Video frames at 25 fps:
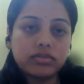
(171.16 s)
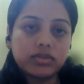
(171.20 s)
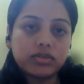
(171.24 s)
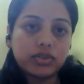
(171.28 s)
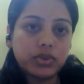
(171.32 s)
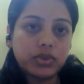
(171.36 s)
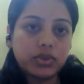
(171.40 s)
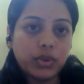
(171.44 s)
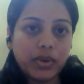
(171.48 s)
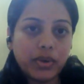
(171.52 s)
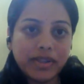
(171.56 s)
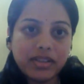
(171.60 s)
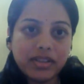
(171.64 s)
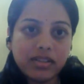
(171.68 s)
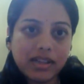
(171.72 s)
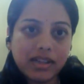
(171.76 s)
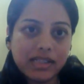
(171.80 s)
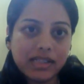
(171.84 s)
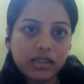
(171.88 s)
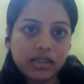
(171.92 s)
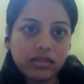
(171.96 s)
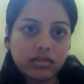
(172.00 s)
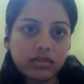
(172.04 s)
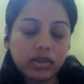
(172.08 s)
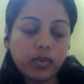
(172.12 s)
doing
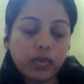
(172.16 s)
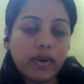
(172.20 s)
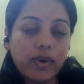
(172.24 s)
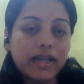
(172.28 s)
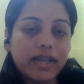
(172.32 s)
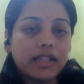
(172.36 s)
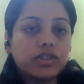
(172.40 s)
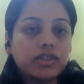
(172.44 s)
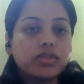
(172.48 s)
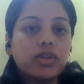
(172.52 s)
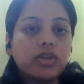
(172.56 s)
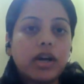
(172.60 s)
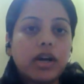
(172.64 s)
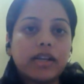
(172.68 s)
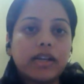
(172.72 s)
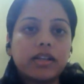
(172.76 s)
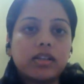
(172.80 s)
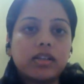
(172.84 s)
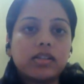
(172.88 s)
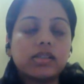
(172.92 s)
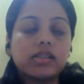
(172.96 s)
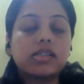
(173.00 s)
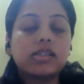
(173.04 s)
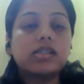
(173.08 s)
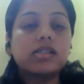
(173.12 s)
the query through
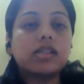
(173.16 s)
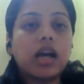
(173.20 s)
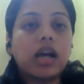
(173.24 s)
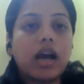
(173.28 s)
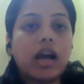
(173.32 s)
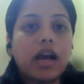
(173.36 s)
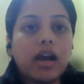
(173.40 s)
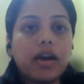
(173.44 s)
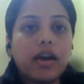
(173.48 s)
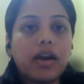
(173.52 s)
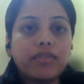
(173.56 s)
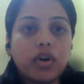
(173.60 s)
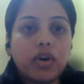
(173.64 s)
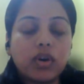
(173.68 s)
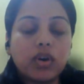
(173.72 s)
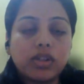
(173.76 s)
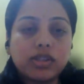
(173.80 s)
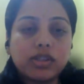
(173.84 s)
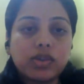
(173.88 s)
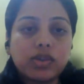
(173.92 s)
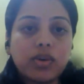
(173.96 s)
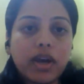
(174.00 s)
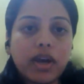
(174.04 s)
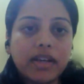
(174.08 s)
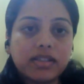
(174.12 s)
analysis, I have
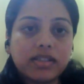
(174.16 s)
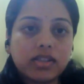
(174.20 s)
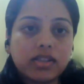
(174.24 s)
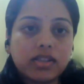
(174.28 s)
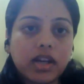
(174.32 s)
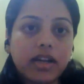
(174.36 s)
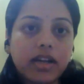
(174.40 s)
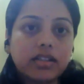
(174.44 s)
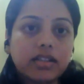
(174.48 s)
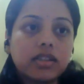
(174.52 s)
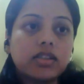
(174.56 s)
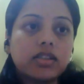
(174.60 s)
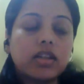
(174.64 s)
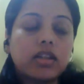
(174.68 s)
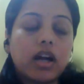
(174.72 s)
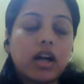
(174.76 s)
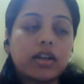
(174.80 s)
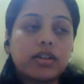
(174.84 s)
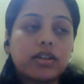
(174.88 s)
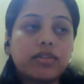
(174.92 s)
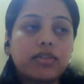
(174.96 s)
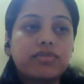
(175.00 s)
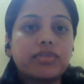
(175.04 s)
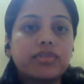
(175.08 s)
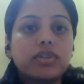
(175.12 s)
also extracted
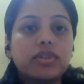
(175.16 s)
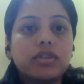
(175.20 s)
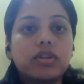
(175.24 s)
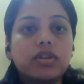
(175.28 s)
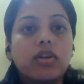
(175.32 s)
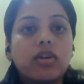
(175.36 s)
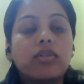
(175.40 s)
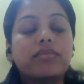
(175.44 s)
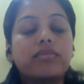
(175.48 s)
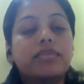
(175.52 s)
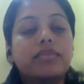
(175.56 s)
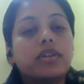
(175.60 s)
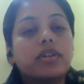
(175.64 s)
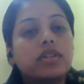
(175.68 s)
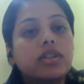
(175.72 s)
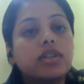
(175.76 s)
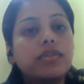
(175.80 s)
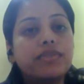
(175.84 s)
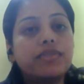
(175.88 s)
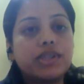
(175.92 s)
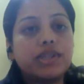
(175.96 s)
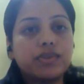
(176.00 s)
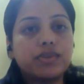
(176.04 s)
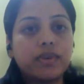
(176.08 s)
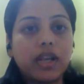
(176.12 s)
data for further
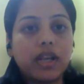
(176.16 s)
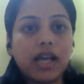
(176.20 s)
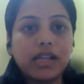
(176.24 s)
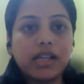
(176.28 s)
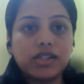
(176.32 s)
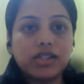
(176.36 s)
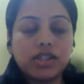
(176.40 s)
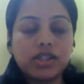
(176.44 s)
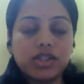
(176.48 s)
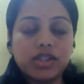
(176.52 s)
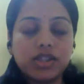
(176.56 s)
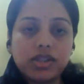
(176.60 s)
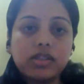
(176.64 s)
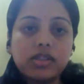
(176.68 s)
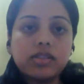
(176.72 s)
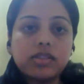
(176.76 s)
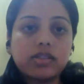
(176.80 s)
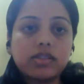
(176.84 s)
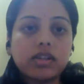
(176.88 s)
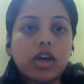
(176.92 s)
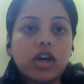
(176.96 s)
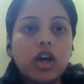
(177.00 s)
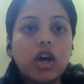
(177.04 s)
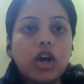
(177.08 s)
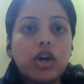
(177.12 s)
visualizations
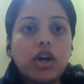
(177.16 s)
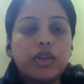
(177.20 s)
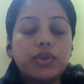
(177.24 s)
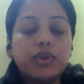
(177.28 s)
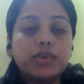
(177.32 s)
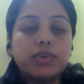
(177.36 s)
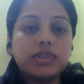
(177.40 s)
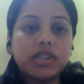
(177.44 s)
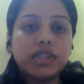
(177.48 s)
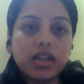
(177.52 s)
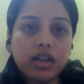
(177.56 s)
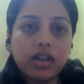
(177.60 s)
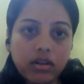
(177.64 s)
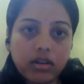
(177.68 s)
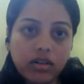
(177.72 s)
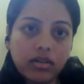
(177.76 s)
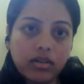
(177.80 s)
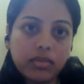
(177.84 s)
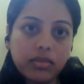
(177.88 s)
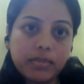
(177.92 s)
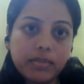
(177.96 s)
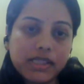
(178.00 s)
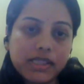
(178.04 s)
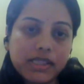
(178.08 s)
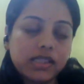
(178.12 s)
using a
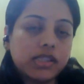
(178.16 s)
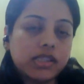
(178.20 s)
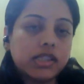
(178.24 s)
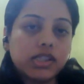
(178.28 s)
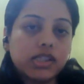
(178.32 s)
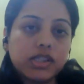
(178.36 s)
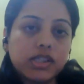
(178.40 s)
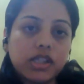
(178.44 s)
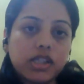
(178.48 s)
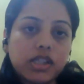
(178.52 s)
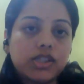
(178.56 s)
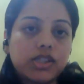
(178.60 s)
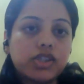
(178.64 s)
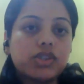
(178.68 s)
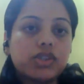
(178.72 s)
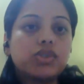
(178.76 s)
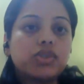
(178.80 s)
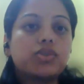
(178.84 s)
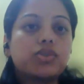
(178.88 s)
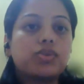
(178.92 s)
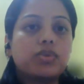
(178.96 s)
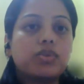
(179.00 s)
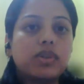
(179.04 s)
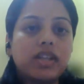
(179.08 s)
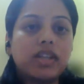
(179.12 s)
business intelligence
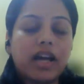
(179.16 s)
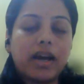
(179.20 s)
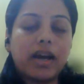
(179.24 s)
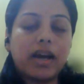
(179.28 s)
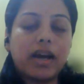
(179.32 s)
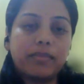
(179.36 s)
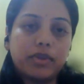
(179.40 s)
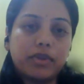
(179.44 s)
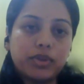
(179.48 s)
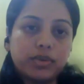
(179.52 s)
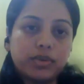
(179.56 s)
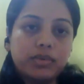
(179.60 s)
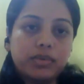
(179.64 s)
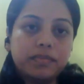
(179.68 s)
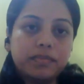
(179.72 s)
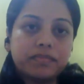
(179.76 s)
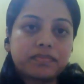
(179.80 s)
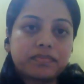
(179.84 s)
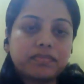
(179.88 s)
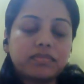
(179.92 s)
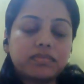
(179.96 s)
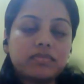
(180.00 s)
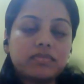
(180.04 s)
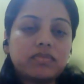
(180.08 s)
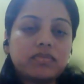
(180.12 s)
tool, Tableau,
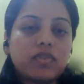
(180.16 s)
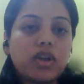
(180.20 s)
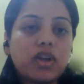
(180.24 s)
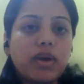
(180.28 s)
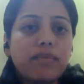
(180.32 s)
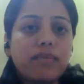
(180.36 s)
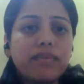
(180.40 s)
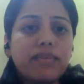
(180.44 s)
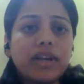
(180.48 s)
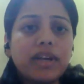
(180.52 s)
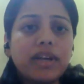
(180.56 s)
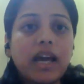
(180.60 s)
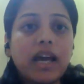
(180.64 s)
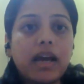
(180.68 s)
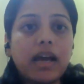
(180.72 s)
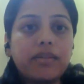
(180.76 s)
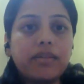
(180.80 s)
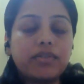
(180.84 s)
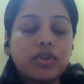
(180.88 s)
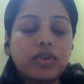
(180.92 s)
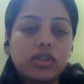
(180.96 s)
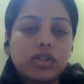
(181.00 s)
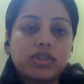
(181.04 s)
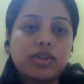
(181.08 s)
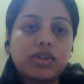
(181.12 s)
where I
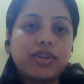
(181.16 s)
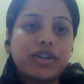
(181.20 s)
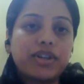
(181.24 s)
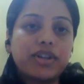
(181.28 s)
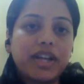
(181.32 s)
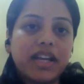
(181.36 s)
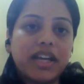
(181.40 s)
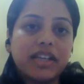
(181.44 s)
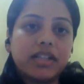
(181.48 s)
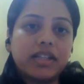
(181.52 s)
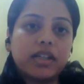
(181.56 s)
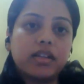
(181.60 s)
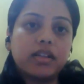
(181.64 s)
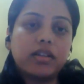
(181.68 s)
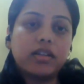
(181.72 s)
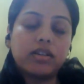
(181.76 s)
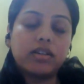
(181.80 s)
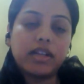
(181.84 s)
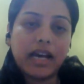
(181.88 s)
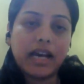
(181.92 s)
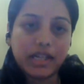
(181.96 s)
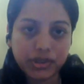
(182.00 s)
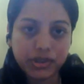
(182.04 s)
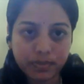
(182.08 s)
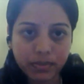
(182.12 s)
have also created a
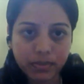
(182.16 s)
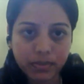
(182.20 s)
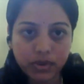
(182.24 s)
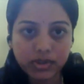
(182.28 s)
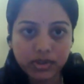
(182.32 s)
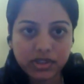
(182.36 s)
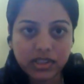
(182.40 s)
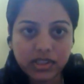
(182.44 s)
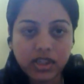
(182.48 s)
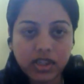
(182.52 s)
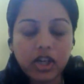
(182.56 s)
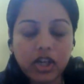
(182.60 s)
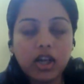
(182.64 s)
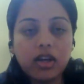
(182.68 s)
dashboards.